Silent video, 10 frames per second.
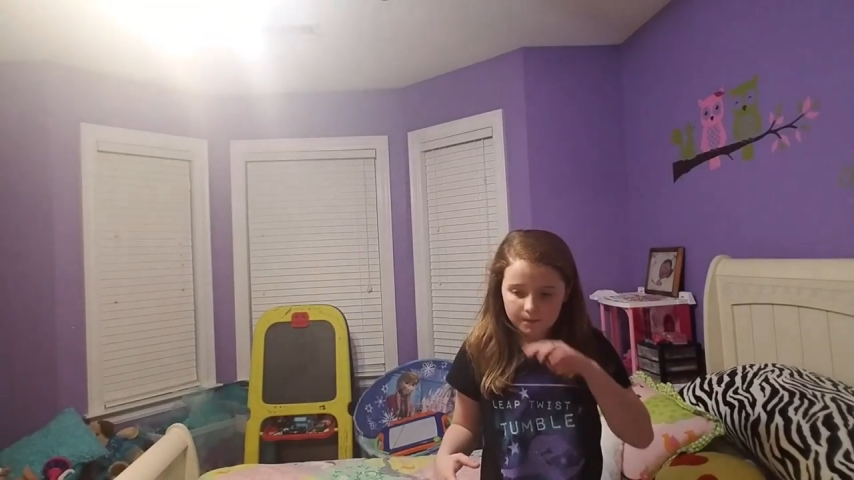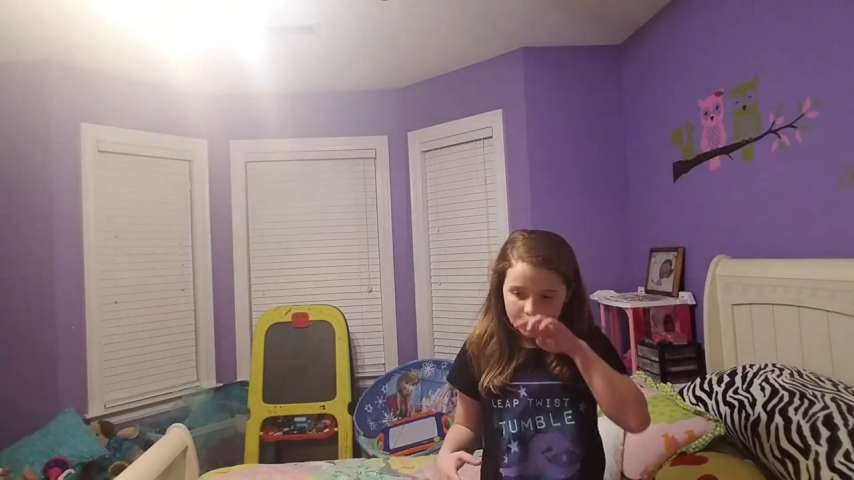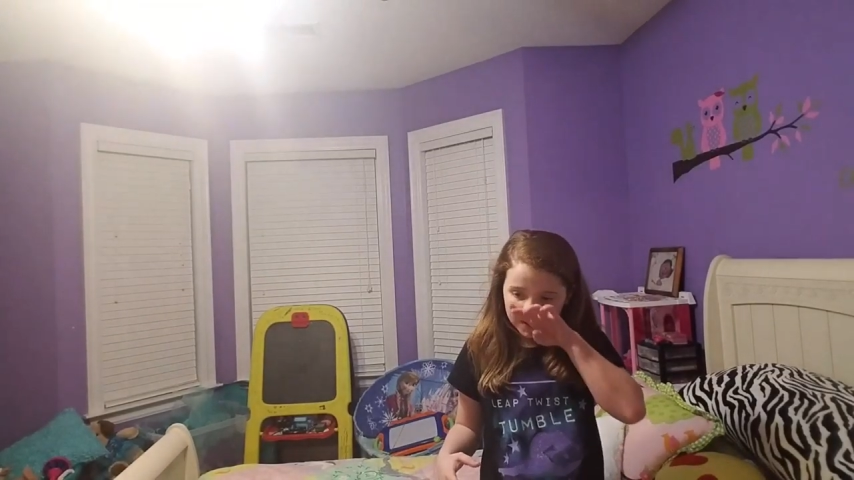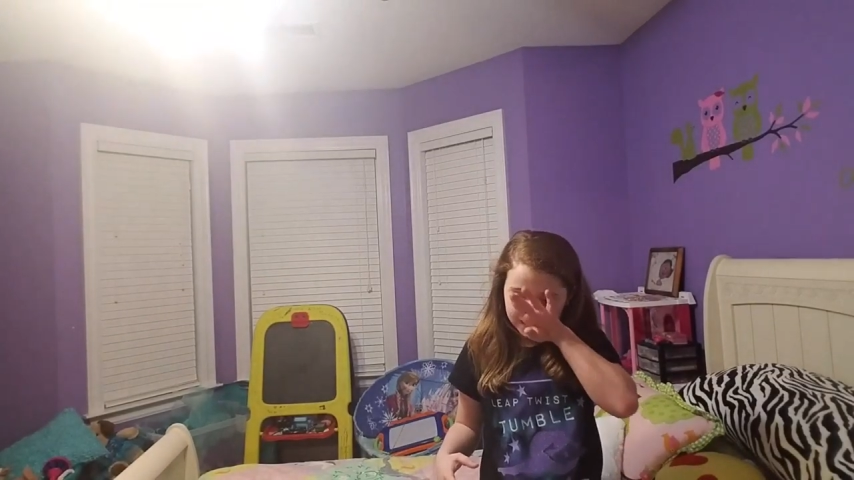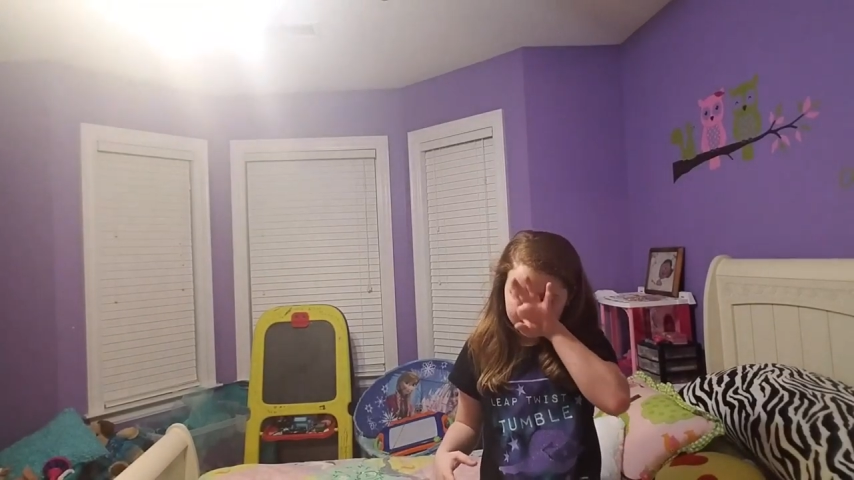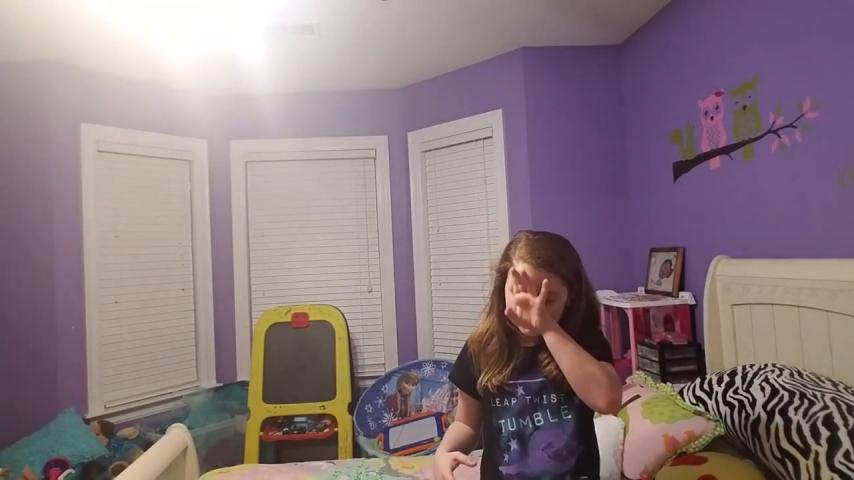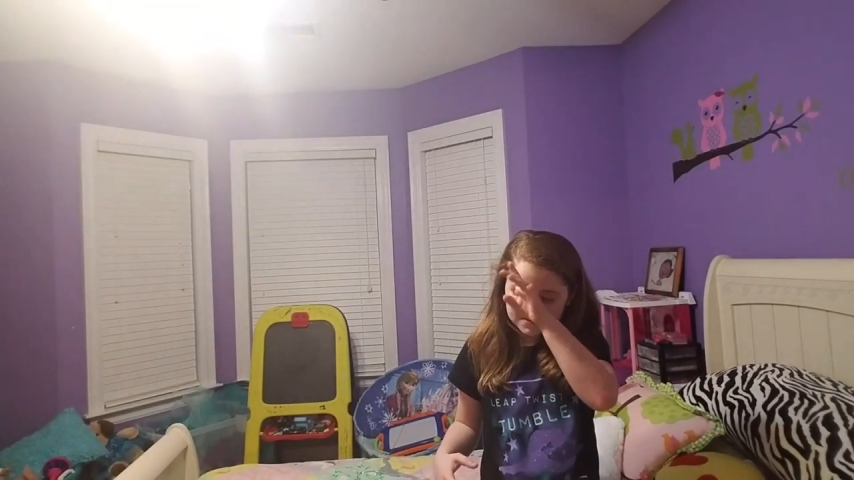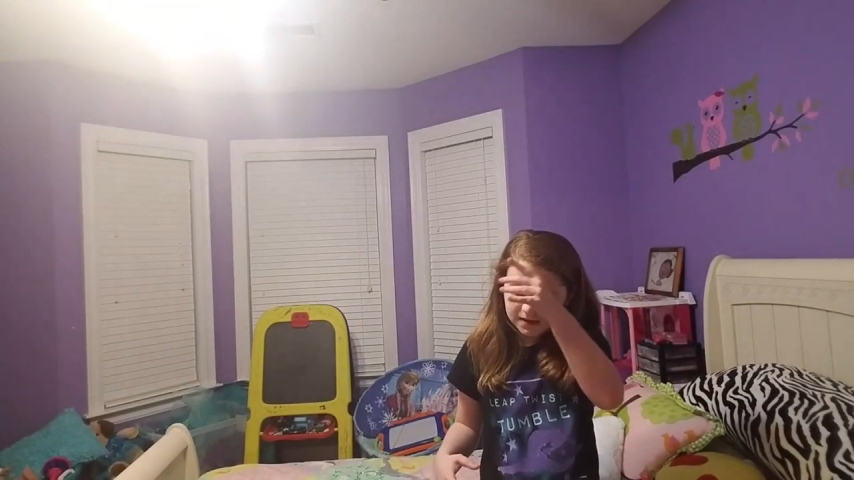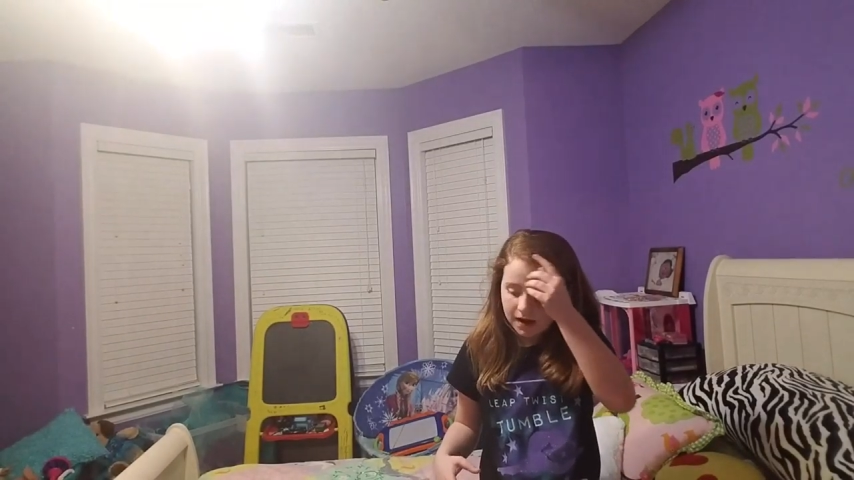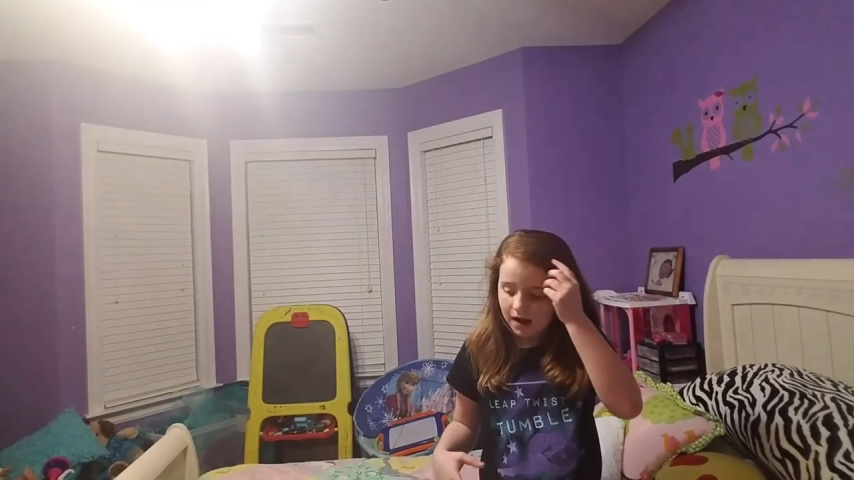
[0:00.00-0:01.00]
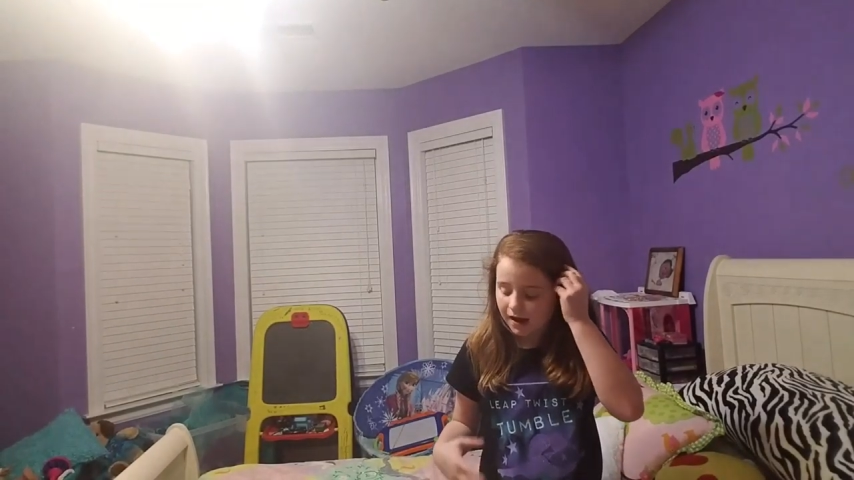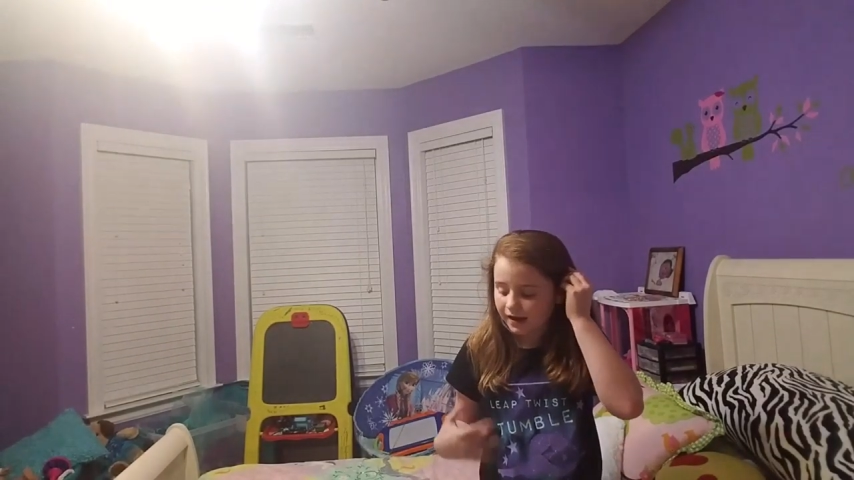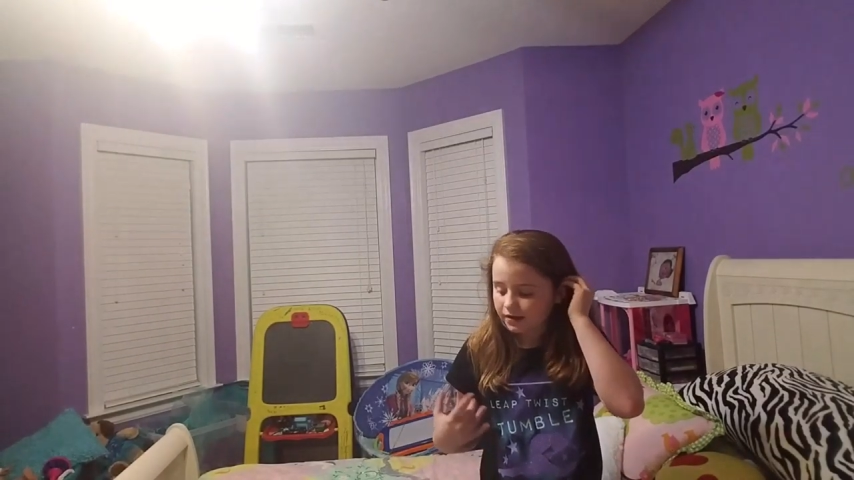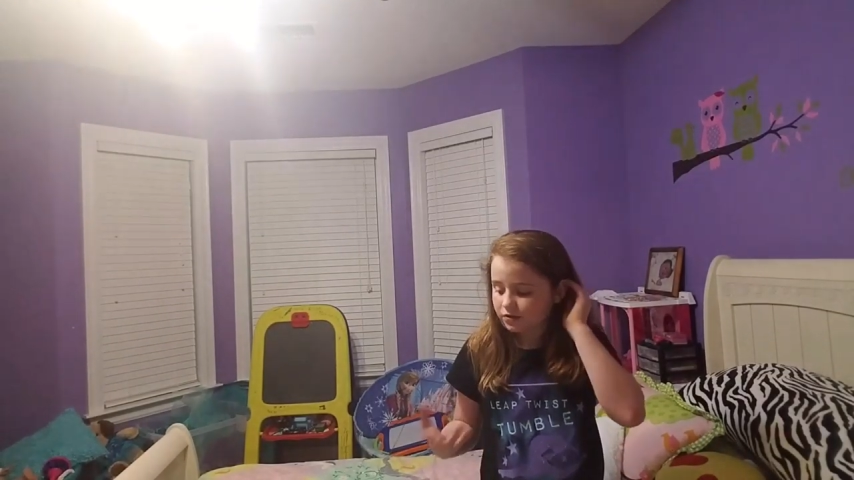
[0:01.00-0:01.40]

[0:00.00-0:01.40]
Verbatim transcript: and I